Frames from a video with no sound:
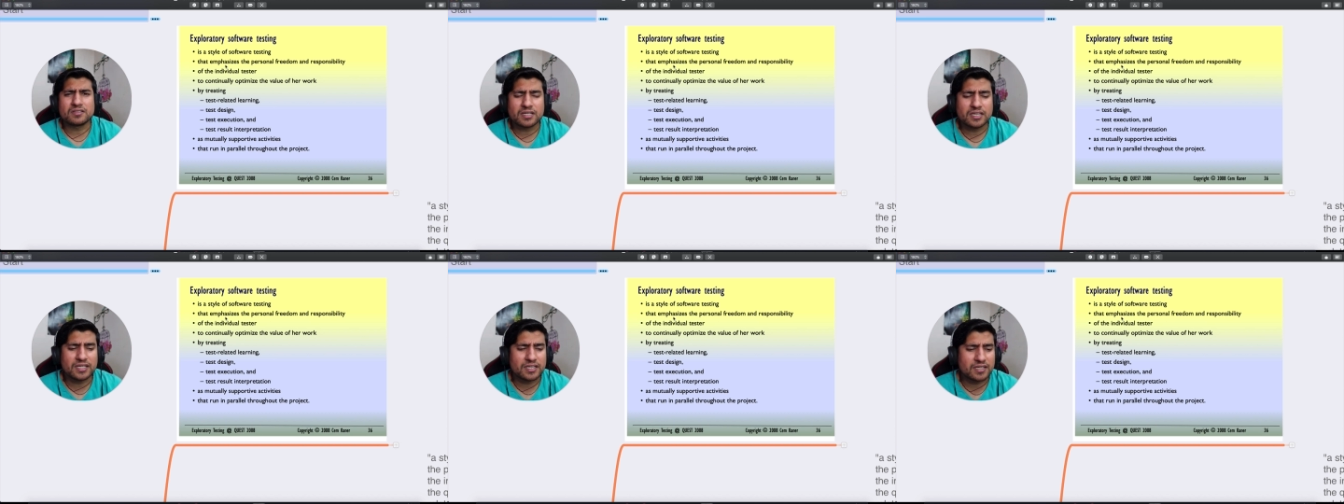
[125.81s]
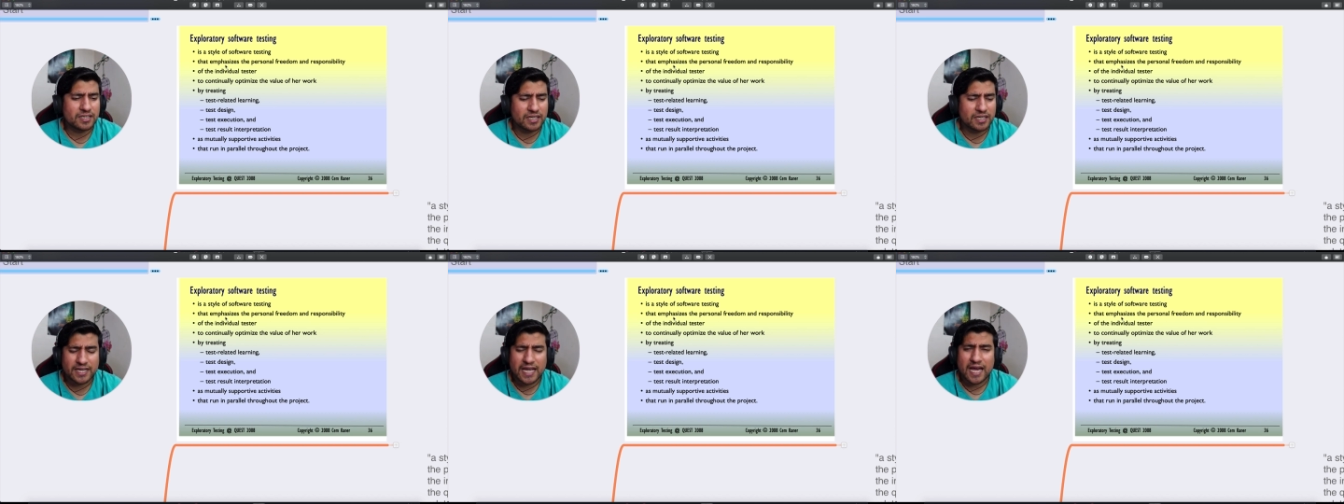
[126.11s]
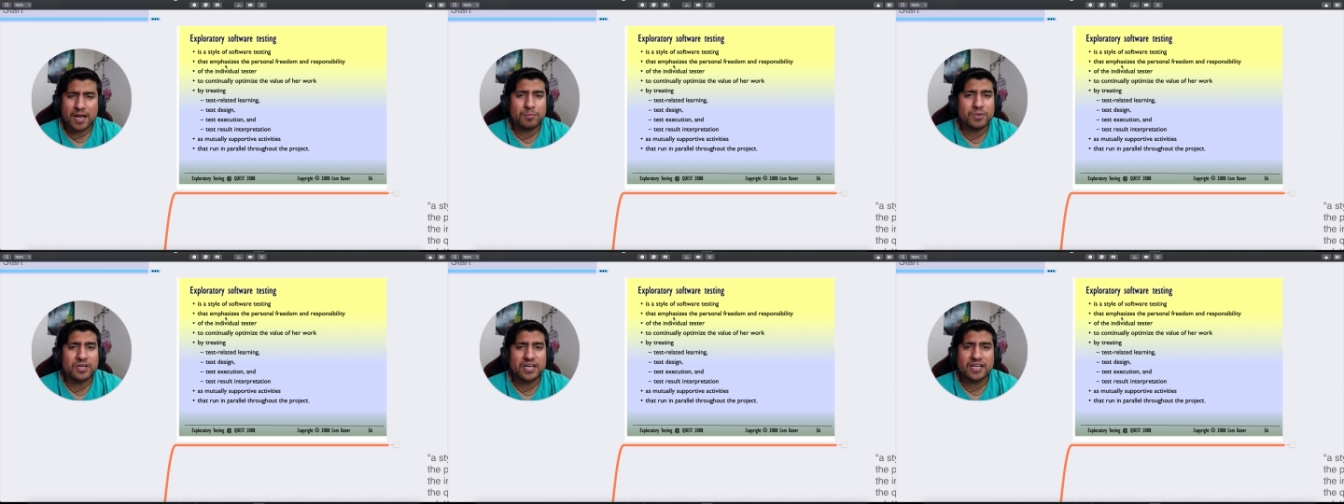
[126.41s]
it
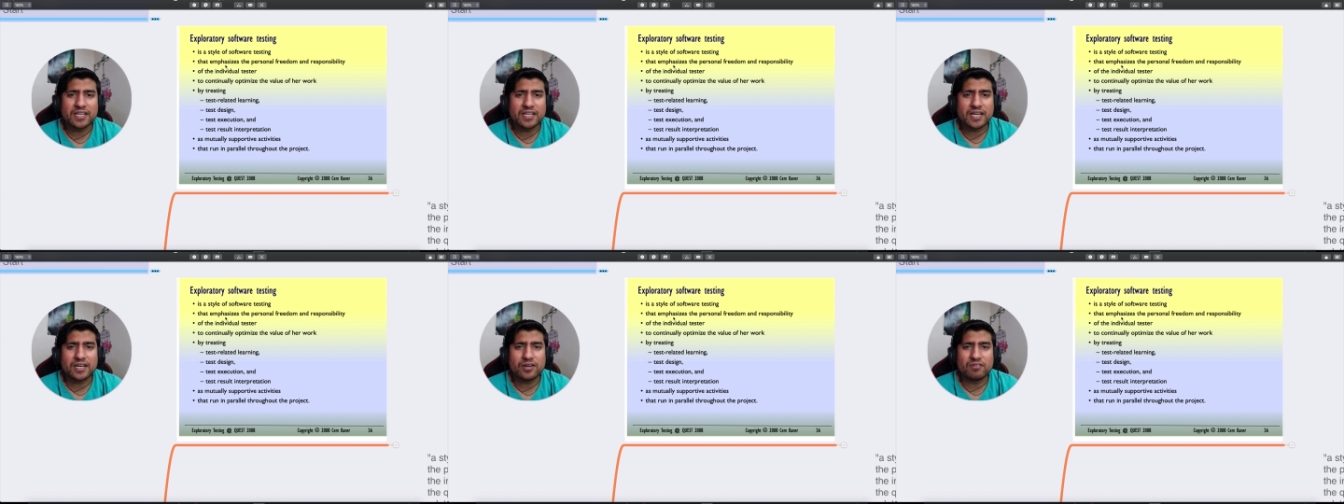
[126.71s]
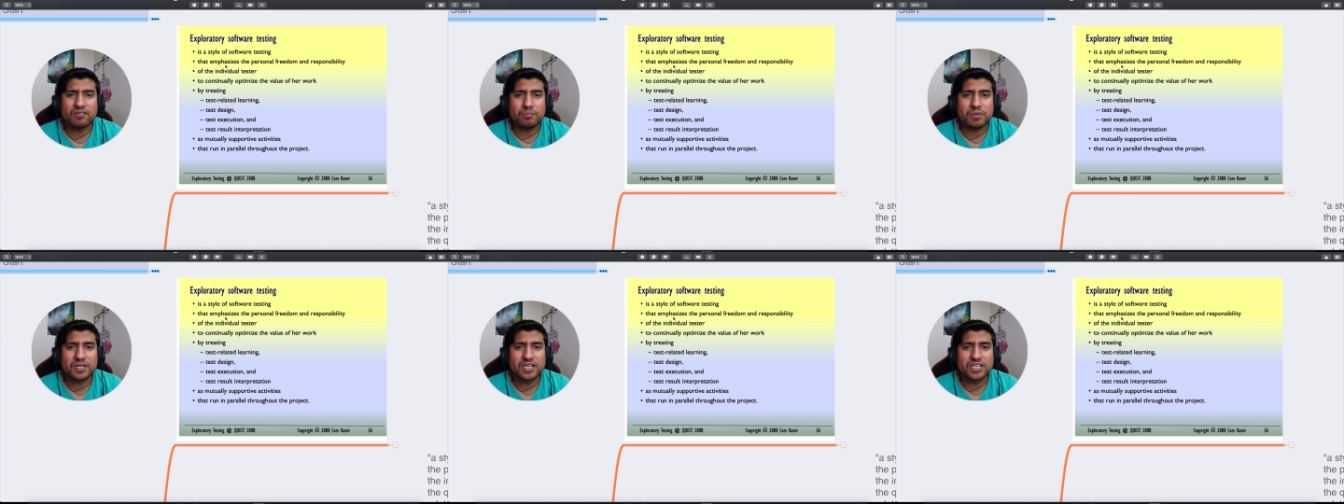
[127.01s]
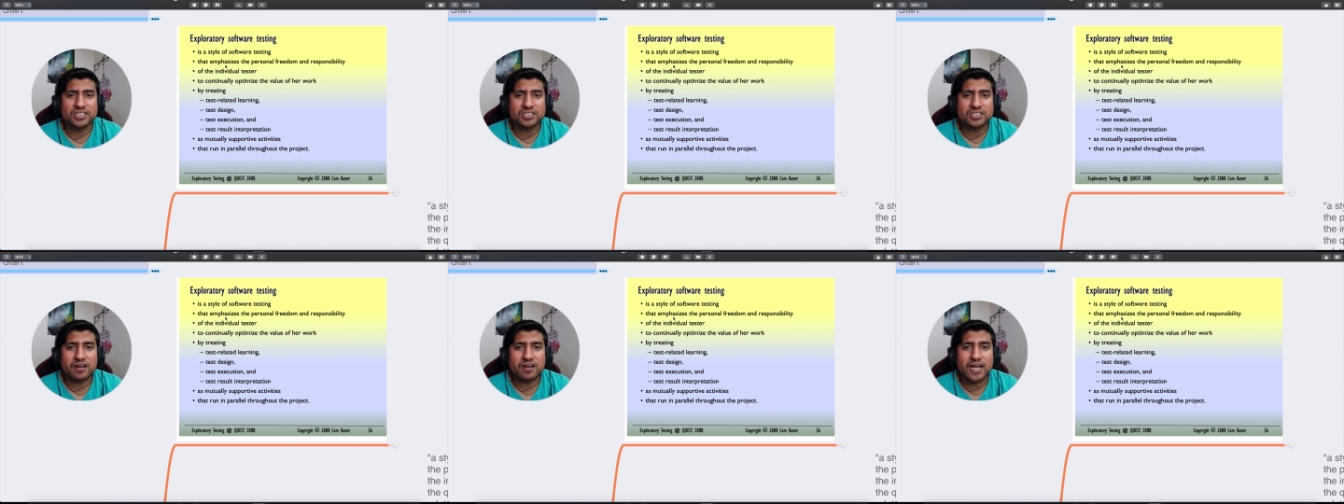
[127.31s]
can be any kind of
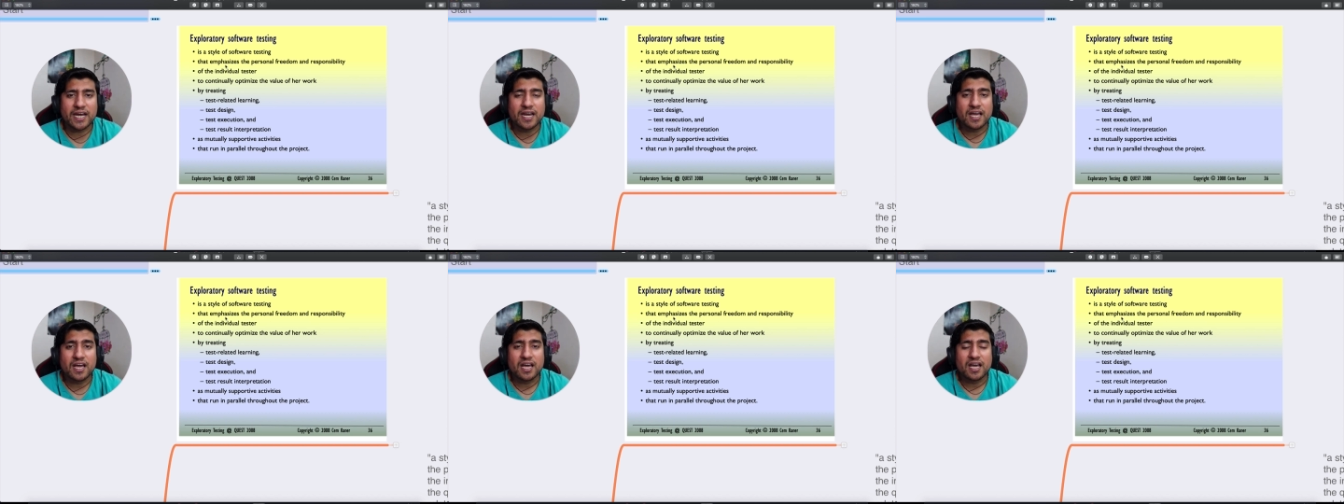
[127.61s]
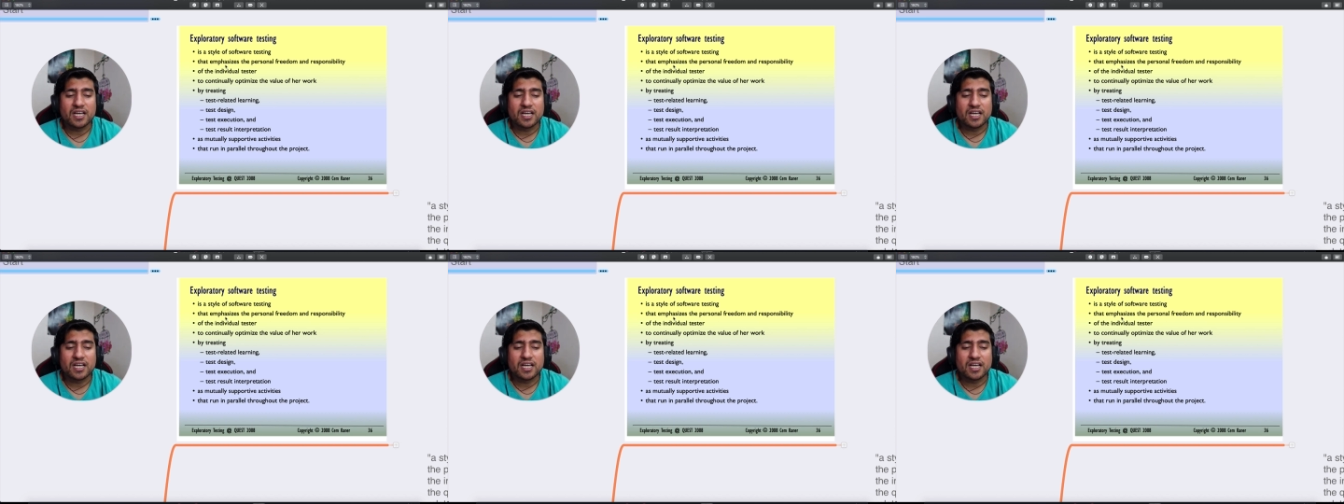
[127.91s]
application, right?